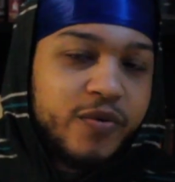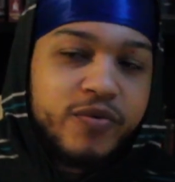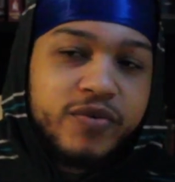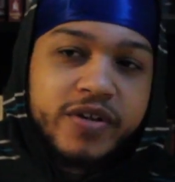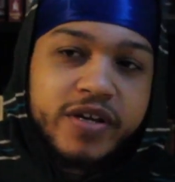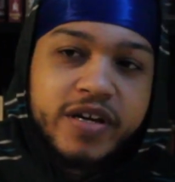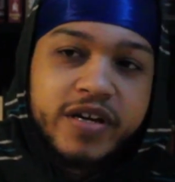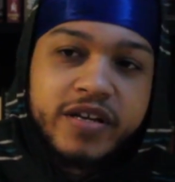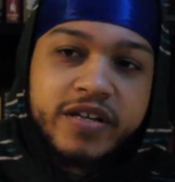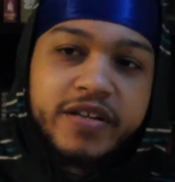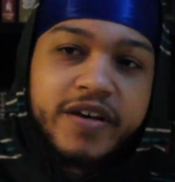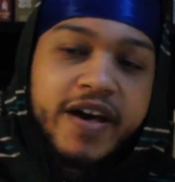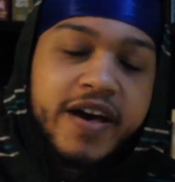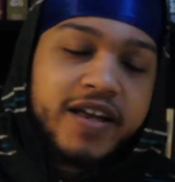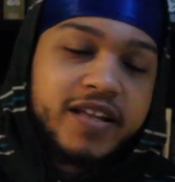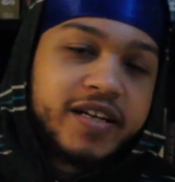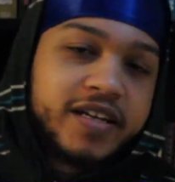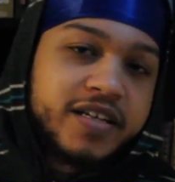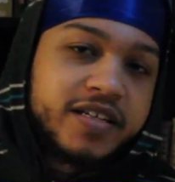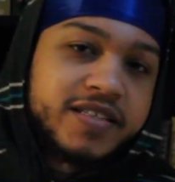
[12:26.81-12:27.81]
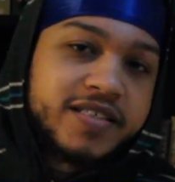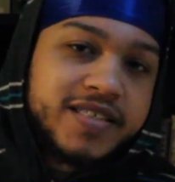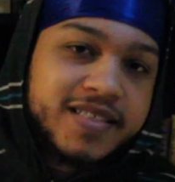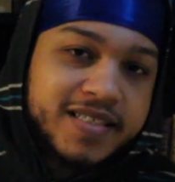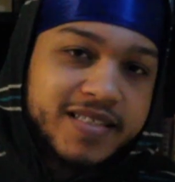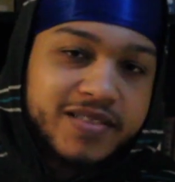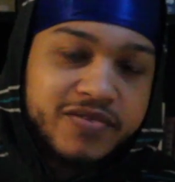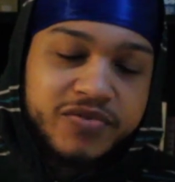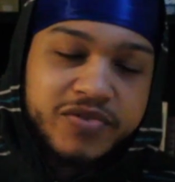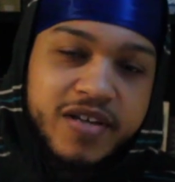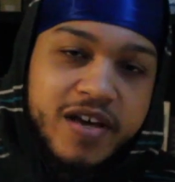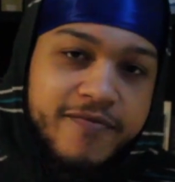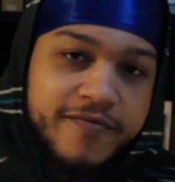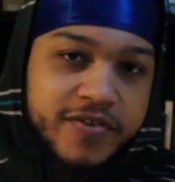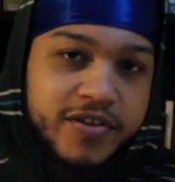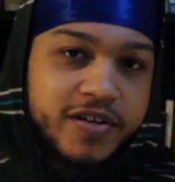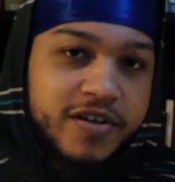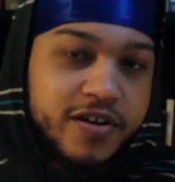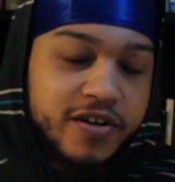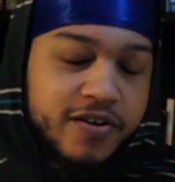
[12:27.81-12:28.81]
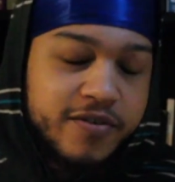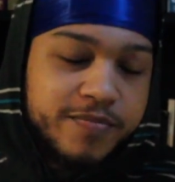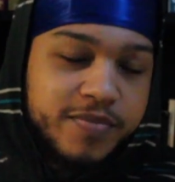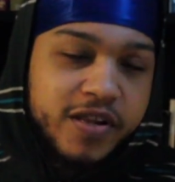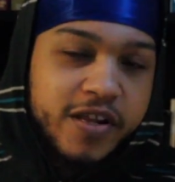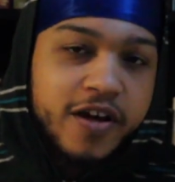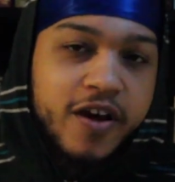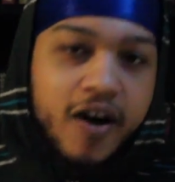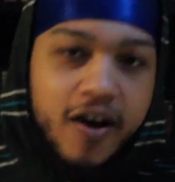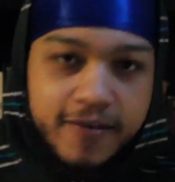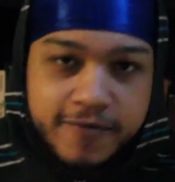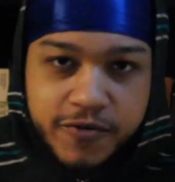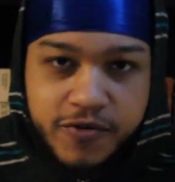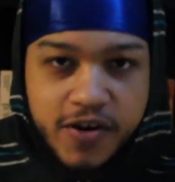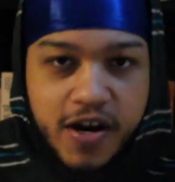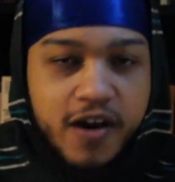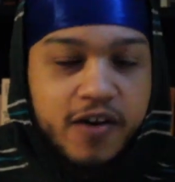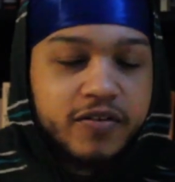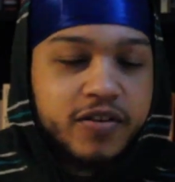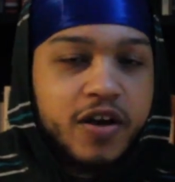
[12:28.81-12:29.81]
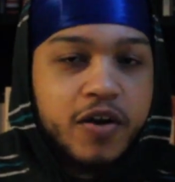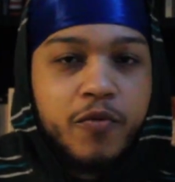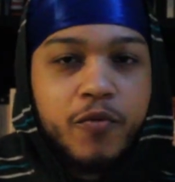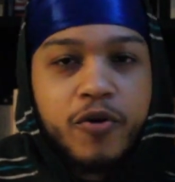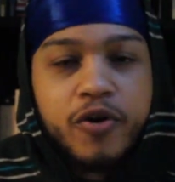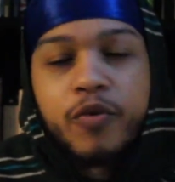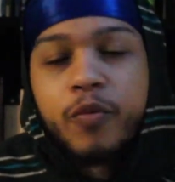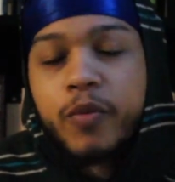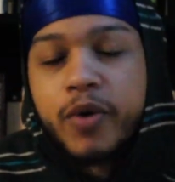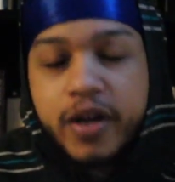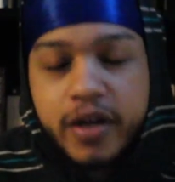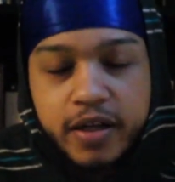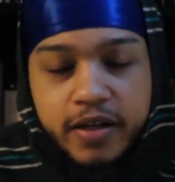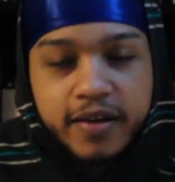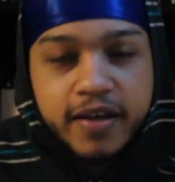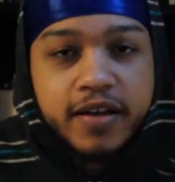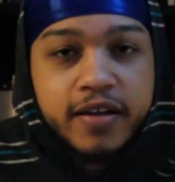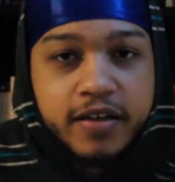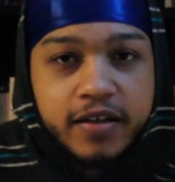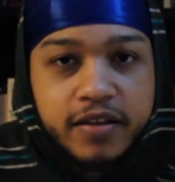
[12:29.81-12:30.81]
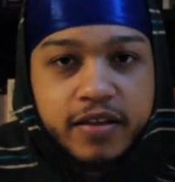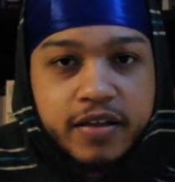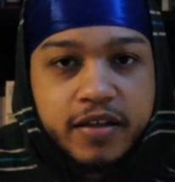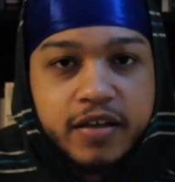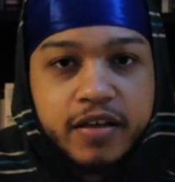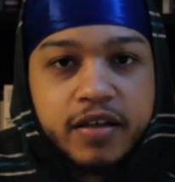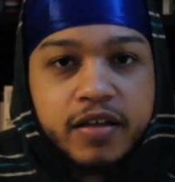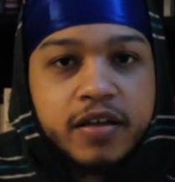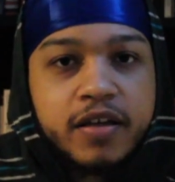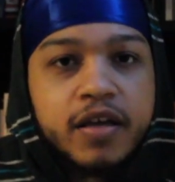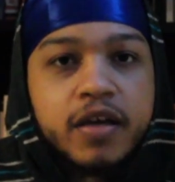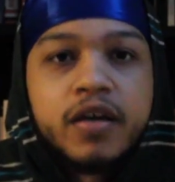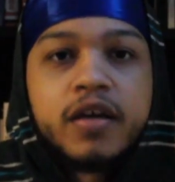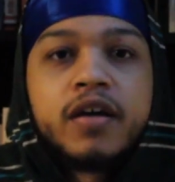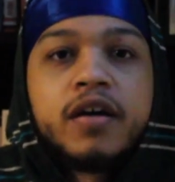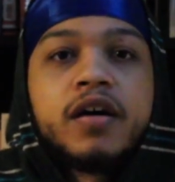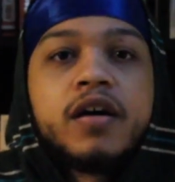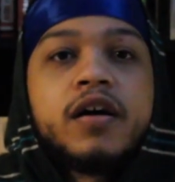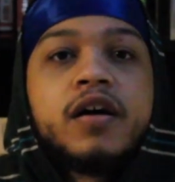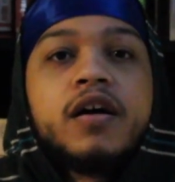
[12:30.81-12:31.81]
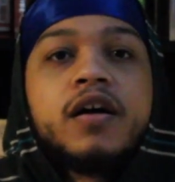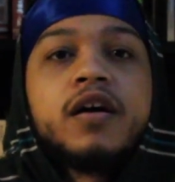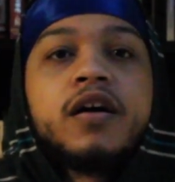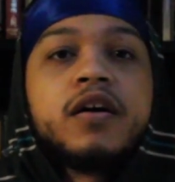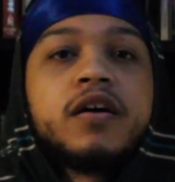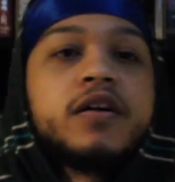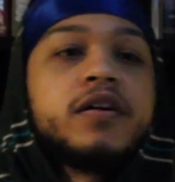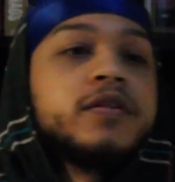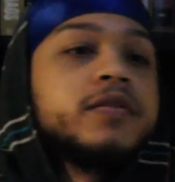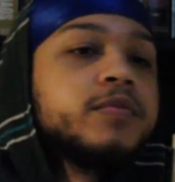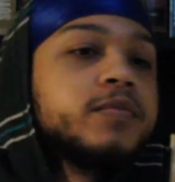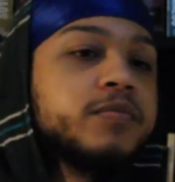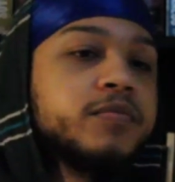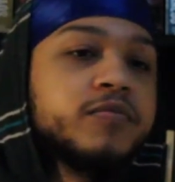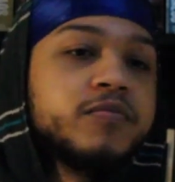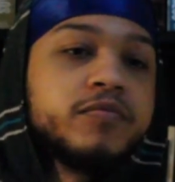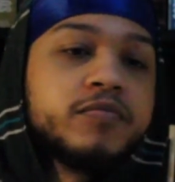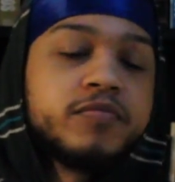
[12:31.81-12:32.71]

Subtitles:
what were they? They had like a 6 or 7 year playoff drought. They weren't winning anything. We